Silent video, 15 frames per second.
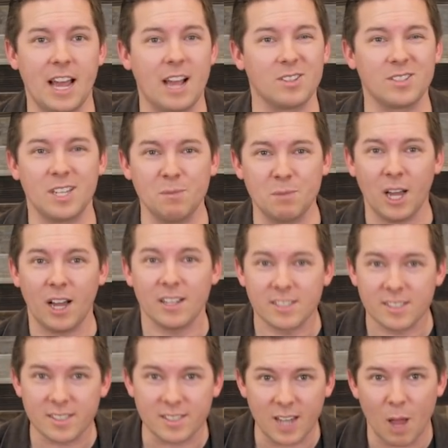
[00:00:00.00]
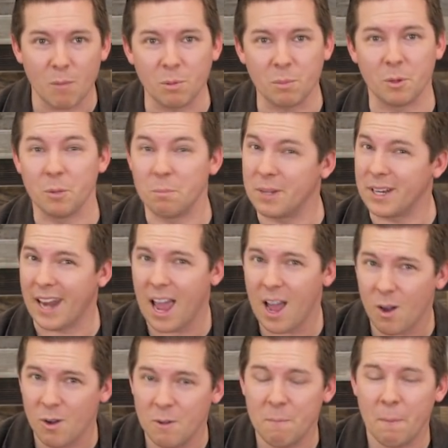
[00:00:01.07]
Now seemed unstoppable, but
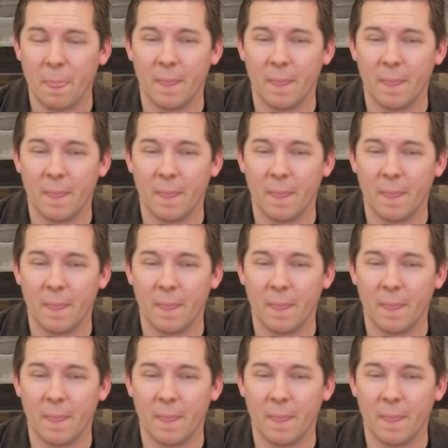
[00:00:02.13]
now